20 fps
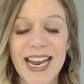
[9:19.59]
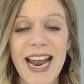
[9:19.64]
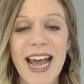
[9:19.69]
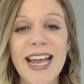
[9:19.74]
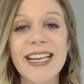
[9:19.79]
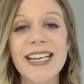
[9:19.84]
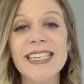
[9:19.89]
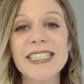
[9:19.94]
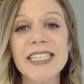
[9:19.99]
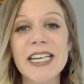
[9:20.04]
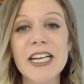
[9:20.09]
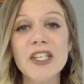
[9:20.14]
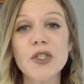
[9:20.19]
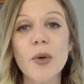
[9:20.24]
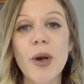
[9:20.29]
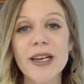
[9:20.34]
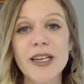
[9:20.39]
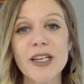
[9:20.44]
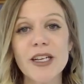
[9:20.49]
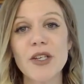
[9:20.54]
And I can teach
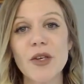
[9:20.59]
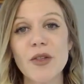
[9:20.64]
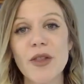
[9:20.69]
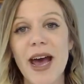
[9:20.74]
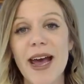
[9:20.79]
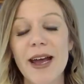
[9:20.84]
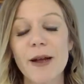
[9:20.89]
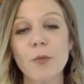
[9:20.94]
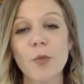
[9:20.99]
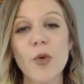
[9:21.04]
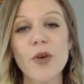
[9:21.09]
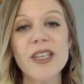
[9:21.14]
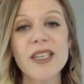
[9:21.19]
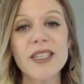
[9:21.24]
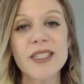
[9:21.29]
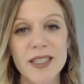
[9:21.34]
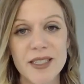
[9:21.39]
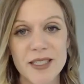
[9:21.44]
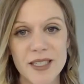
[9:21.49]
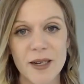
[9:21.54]
you how to do that with a
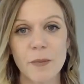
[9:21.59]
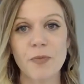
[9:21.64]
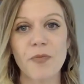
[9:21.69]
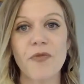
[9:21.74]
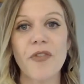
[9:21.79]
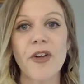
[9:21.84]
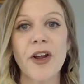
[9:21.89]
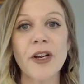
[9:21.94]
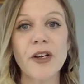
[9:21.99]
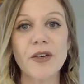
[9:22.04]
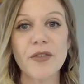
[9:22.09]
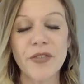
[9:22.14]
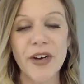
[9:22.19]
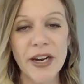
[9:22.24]
system very,